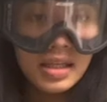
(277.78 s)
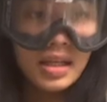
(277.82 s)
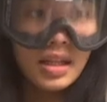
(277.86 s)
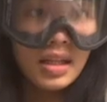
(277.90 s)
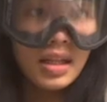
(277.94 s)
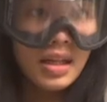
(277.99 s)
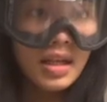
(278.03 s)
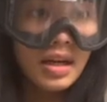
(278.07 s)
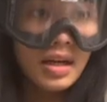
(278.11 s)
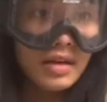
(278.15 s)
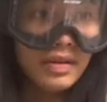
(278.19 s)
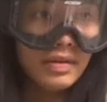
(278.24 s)

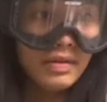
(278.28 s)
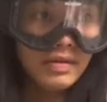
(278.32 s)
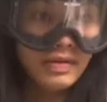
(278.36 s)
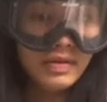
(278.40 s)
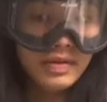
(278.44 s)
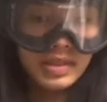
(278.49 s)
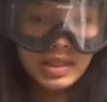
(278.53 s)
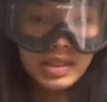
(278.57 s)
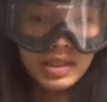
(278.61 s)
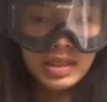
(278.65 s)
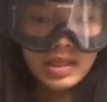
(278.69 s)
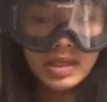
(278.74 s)

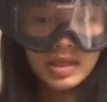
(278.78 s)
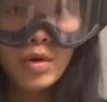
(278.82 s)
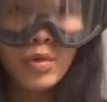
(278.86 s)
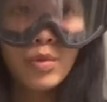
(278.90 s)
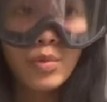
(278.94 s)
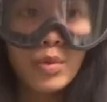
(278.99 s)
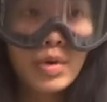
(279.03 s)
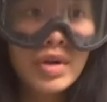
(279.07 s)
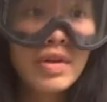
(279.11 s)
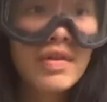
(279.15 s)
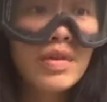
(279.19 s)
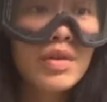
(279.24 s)
gloves.
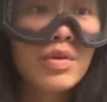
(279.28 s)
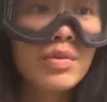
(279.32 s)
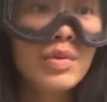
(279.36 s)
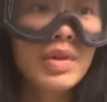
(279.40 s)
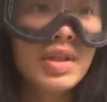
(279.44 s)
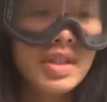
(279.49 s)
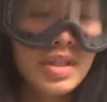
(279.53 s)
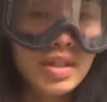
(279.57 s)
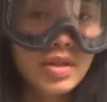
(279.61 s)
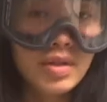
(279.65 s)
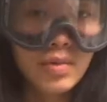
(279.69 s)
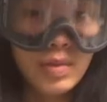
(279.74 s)
One of the
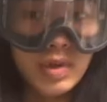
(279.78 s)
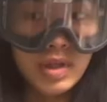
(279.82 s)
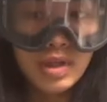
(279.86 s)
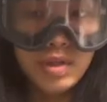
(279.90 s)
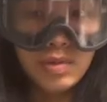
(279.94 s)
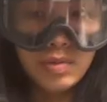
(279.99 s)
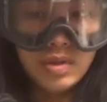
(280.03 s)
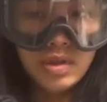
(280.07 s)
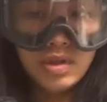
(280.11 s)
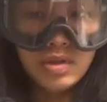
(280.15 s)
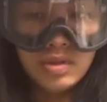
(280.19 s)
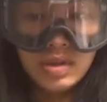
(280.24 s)
reasons why you
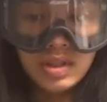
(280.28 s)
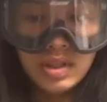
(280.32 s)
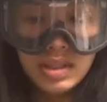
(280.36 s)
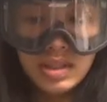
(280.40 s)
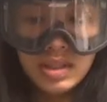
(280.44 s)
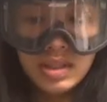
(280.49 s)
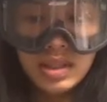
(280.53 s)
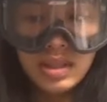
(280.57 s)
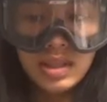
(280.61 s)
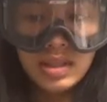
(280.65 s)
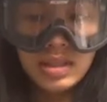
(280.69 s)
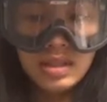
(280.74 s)
would use
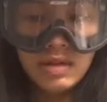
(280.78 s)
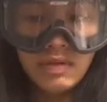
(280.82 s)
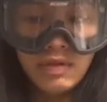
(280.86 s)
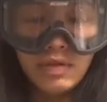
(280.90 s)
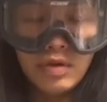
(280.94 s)
this is if